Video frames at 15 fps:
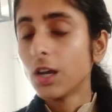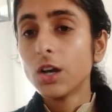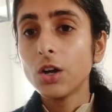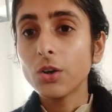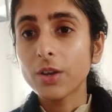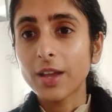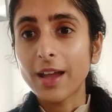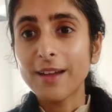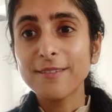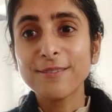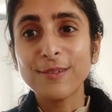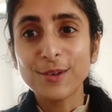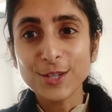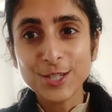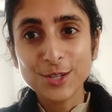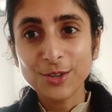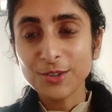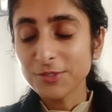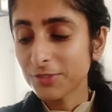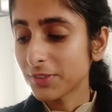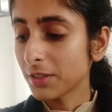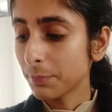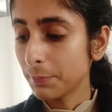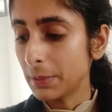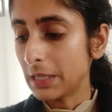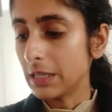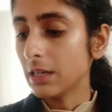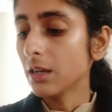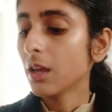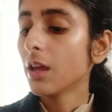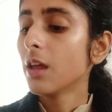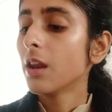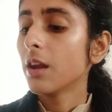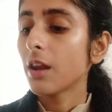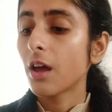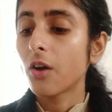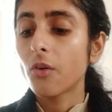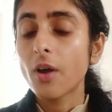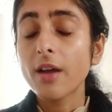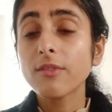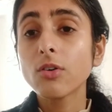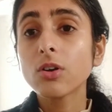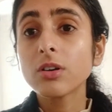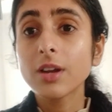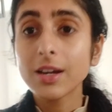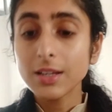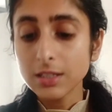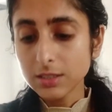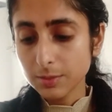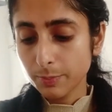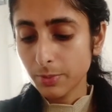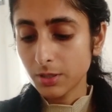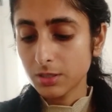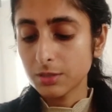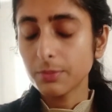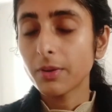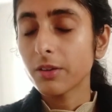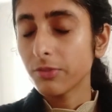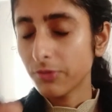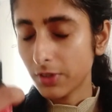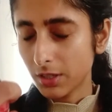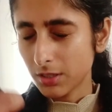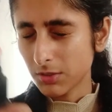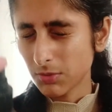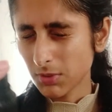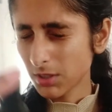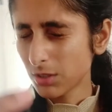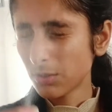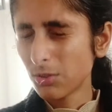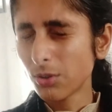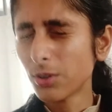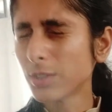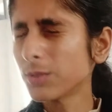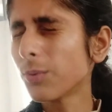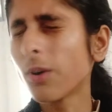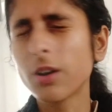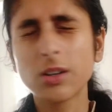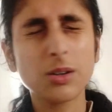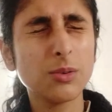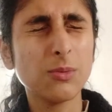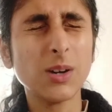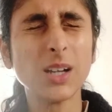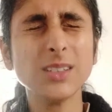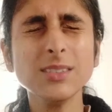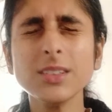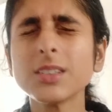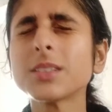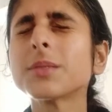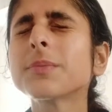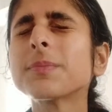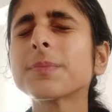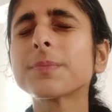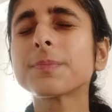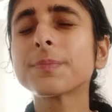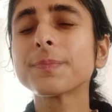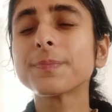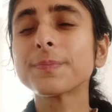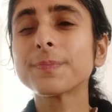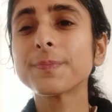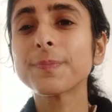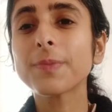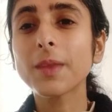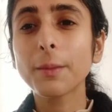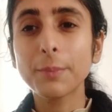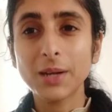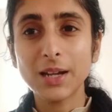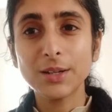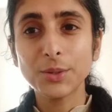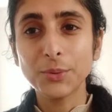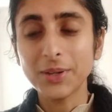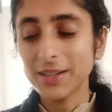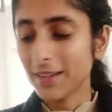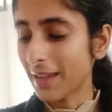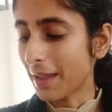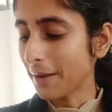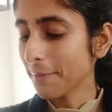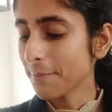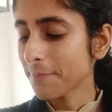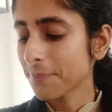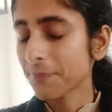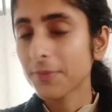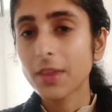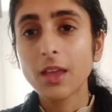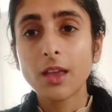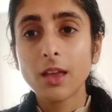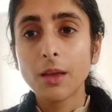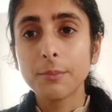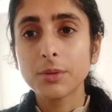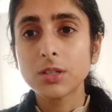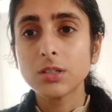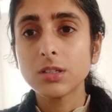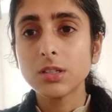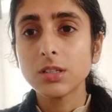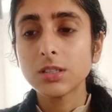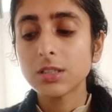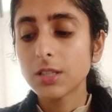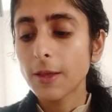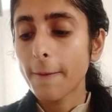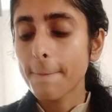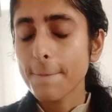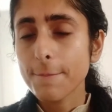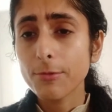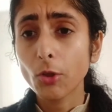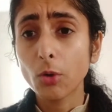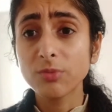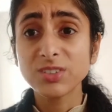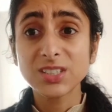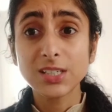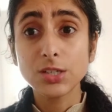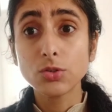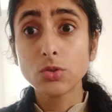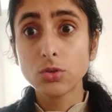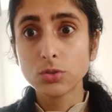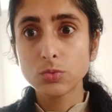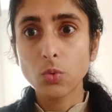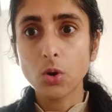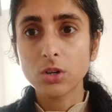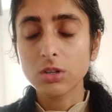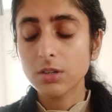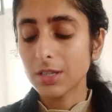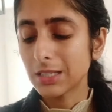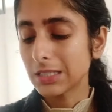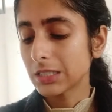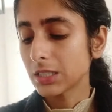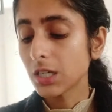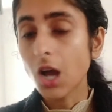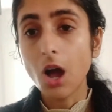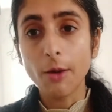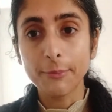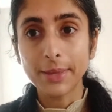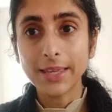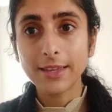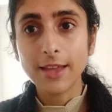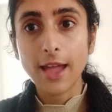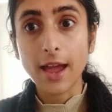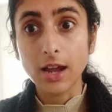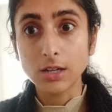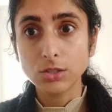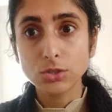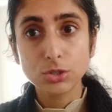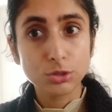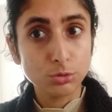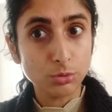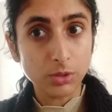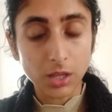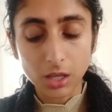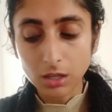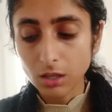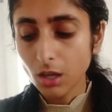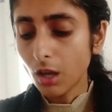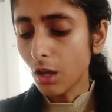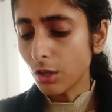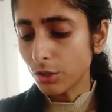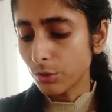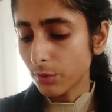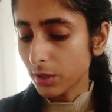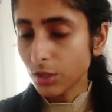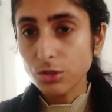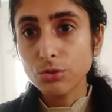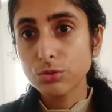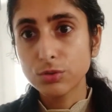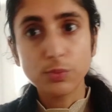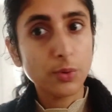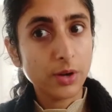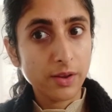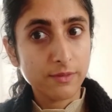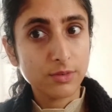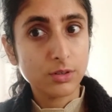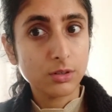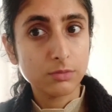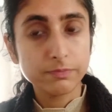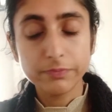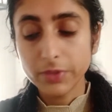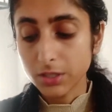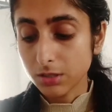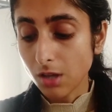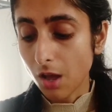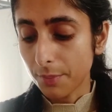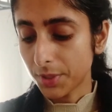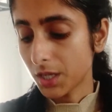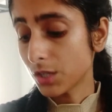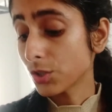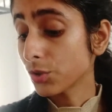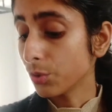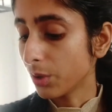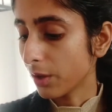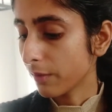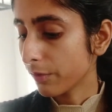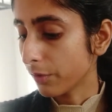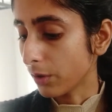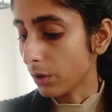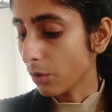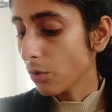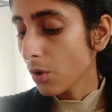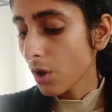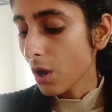Okay, I've washed off the peel. Now I've already spritzed my face with rose water once, but I'll do it again because obviously rose water is calming and soothing. You can use whatever is calming and soothing for you.